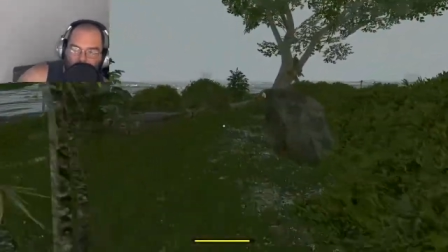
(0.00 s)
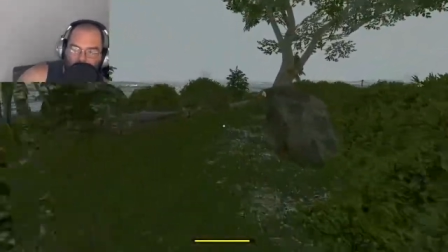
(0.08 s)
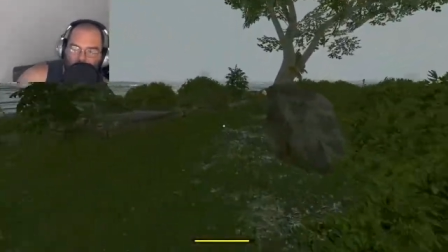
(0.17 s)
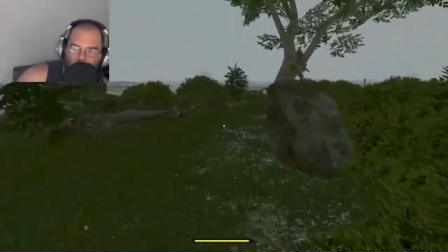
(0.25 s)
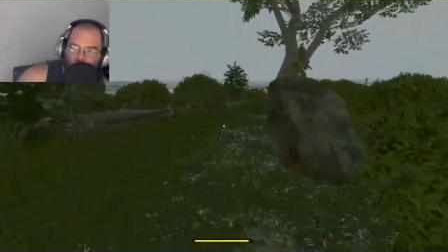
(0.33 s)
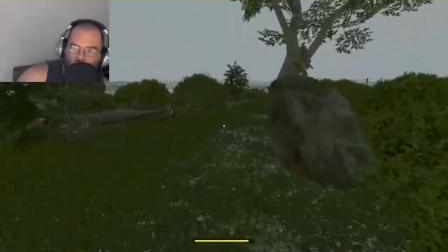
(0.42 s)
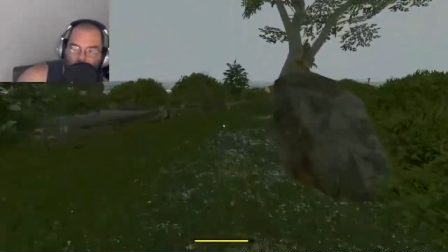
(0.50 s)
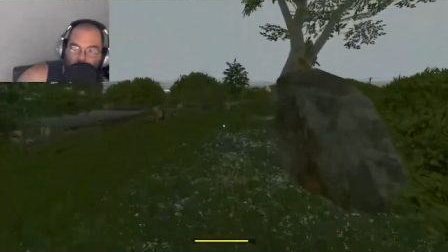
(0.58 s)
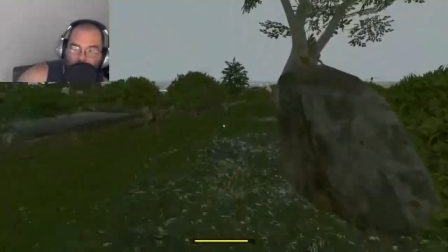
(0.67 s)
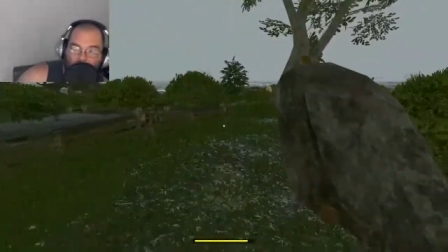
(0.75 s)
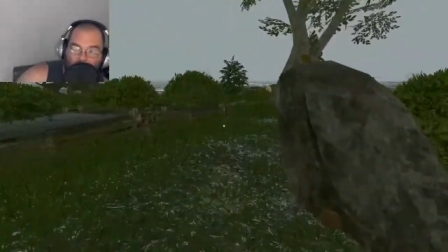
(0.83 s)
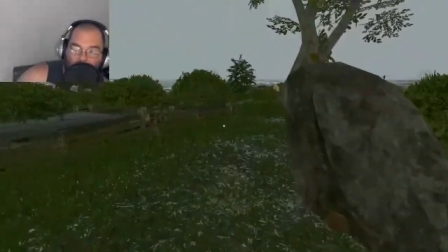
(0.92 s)
But anyway,
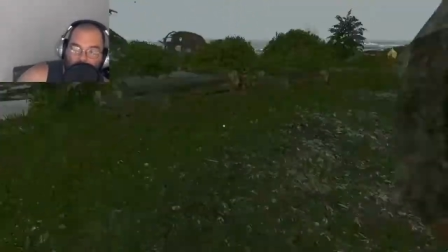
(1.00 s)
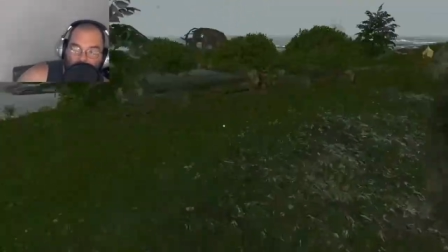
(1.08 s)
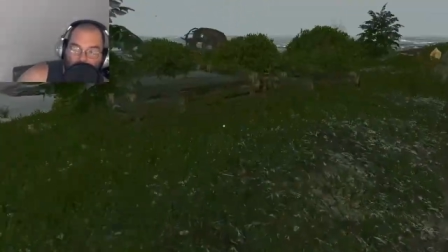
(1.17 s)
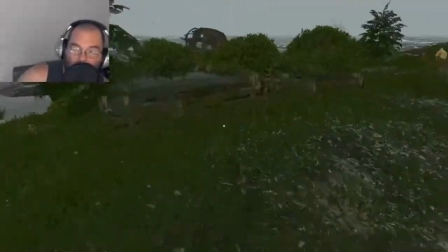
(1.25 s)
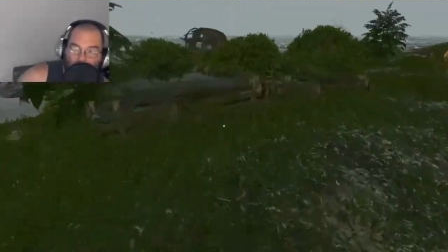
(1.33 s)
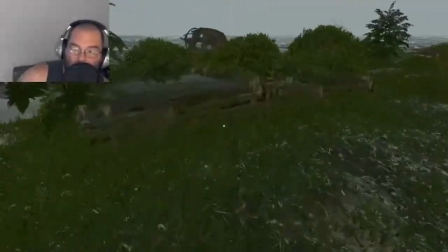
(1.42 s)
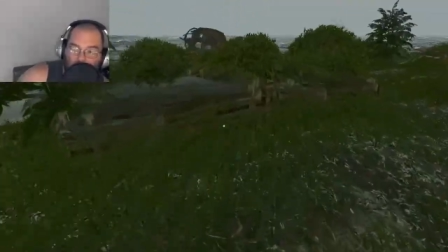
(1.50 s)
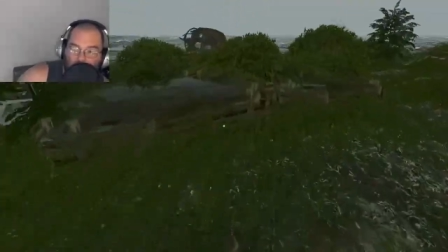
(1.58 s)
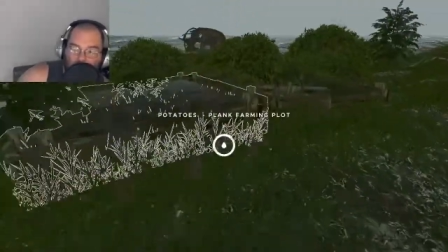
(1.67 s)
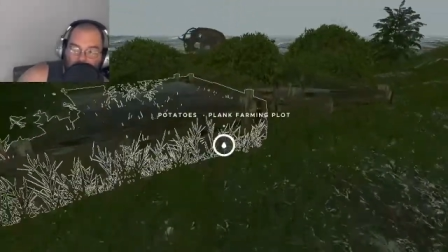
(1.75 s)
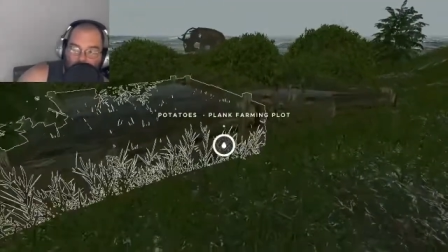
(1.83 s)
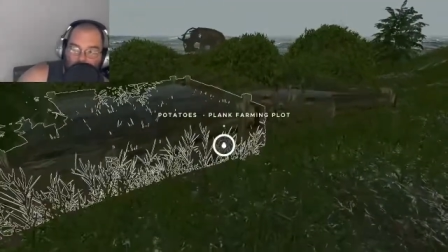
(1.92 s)
I'm rambling
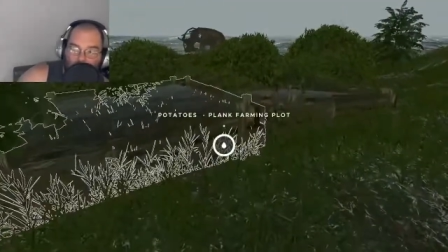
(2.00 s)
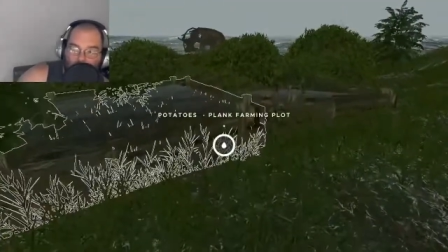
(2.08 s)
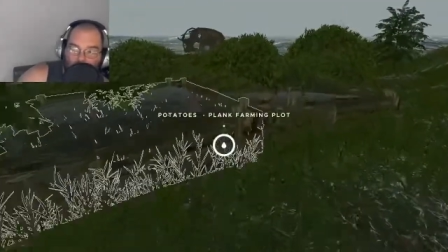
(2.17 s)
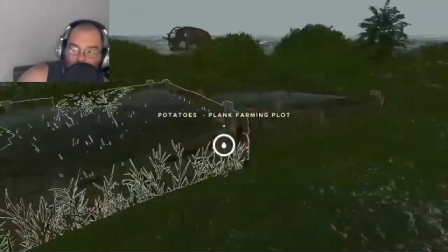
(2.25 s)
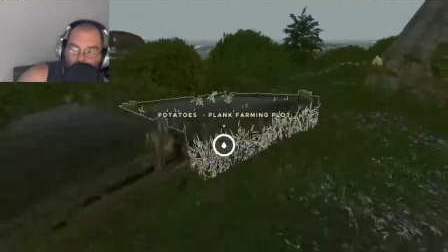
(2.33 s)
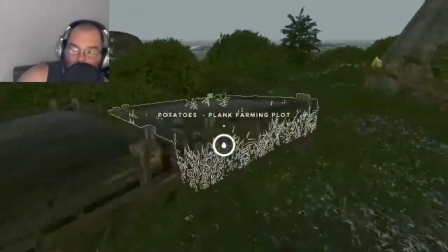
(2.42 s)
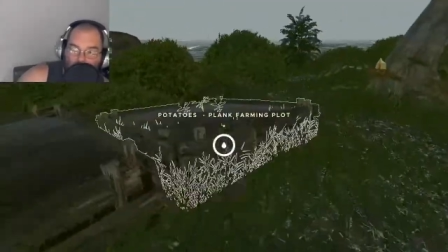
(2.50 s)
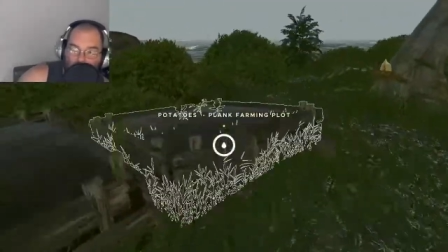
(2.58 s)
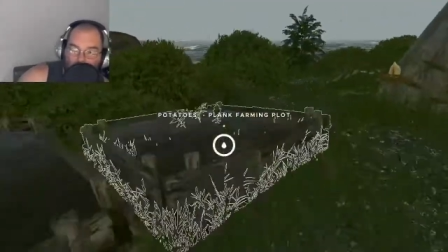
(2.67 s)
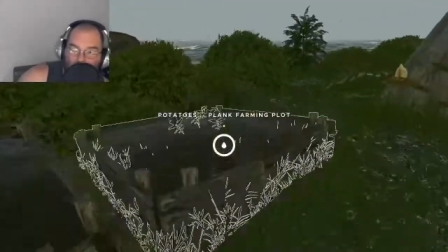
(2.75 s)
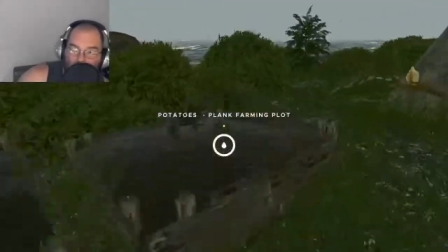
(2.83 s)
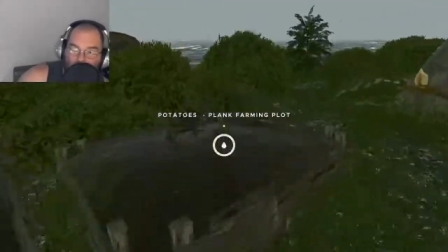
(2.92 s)
on. I'm running my mouth now.
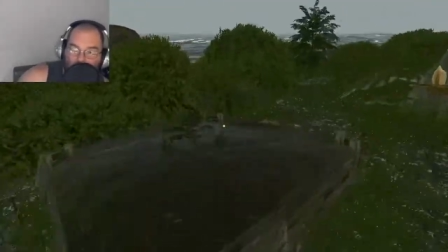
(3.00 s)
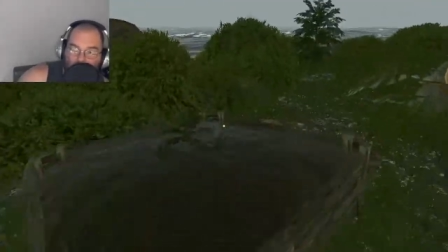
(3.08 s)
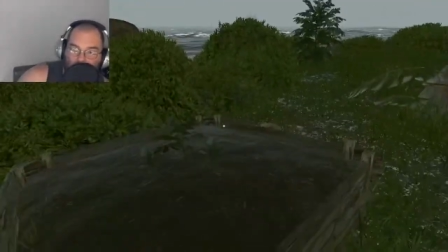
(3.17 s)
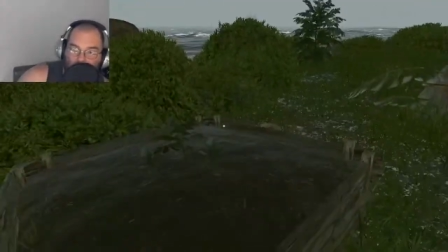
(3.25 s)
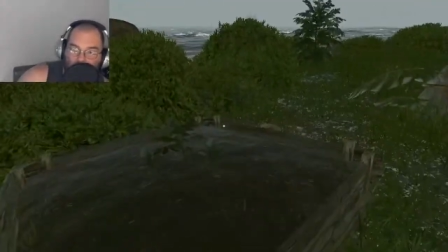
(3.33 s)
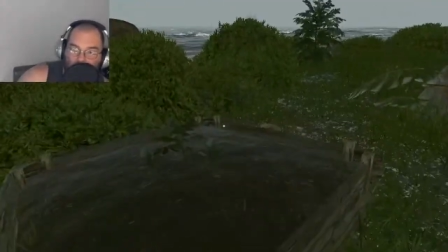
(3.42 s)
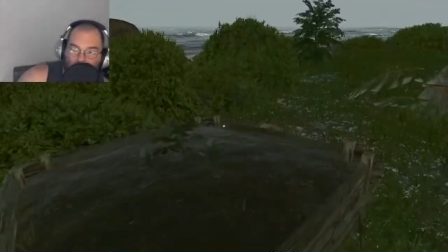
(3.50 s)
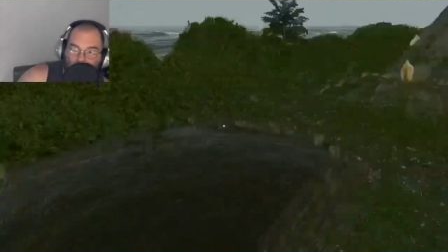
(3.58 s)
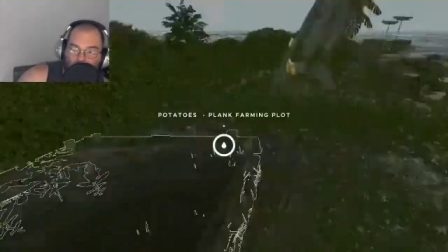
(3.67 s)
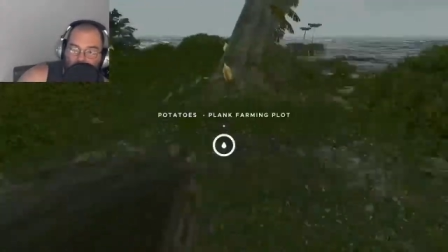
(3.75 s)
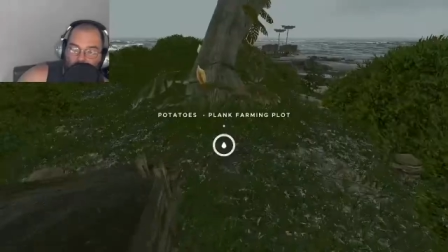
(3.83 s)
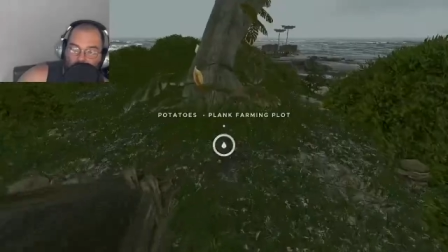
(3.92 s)
So here's
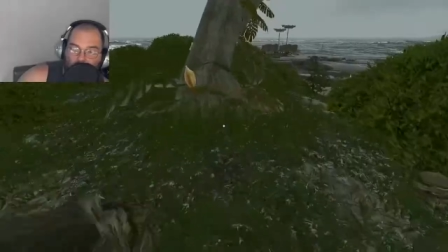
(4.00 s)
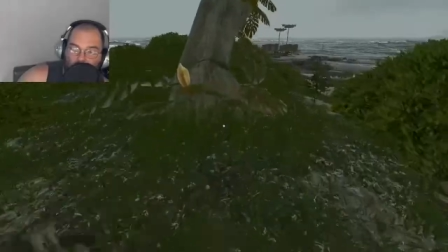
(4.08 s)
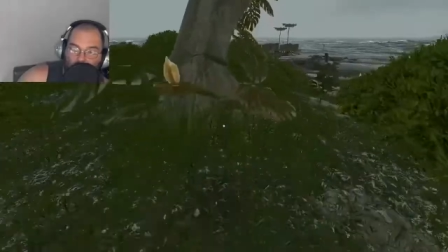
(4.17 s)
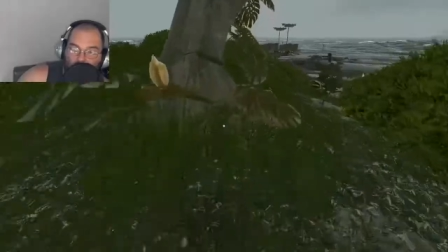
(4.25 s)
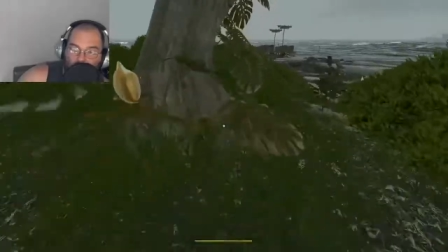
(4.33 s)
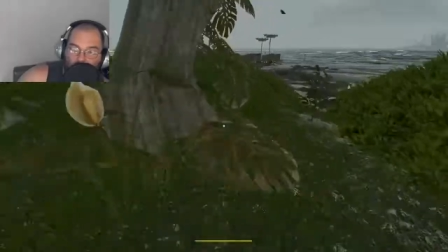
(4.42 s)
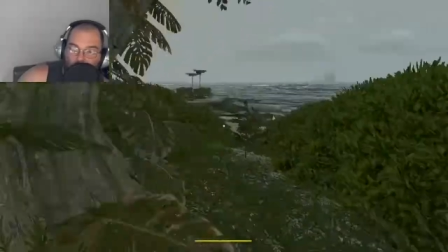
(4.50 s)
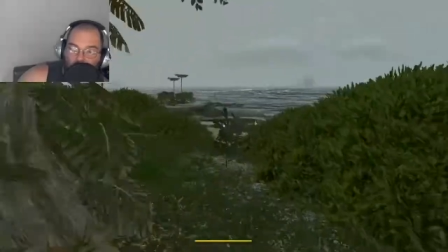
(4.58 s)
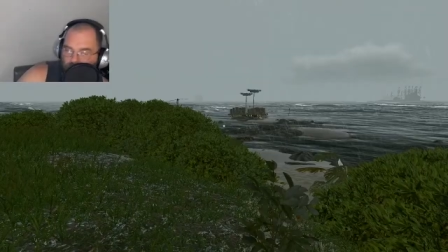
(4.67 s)
what I want y'all to do.